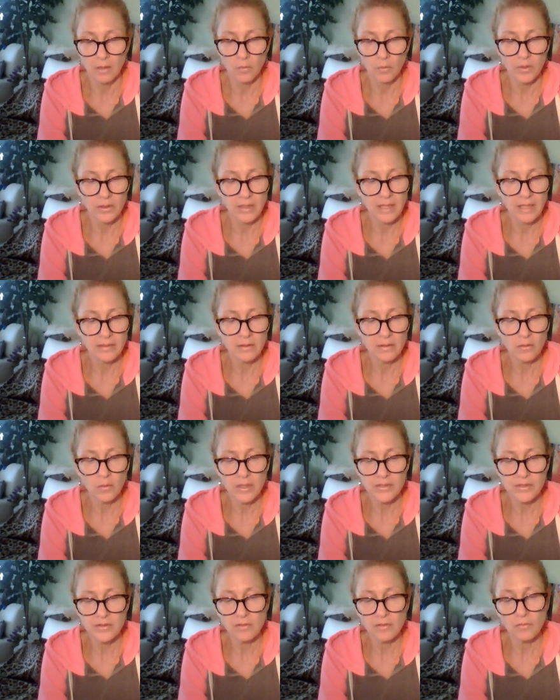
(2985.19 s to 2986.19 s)
When you get the
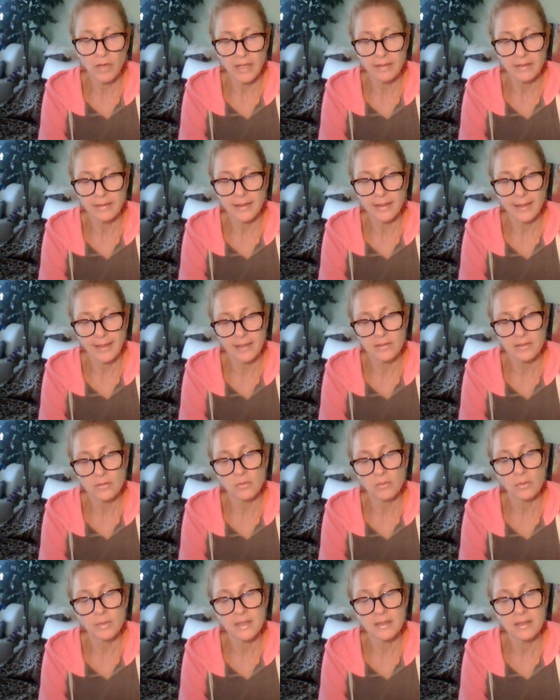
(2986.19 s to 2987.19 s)
question right, the answer
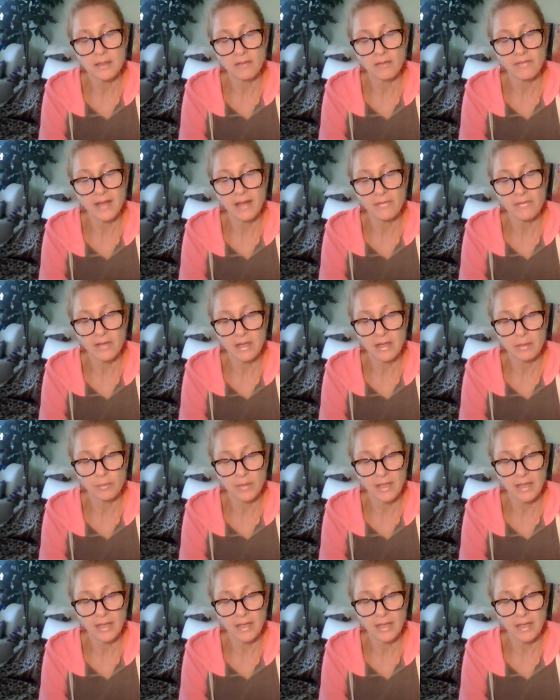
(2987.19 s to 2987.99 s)
will be self-evident,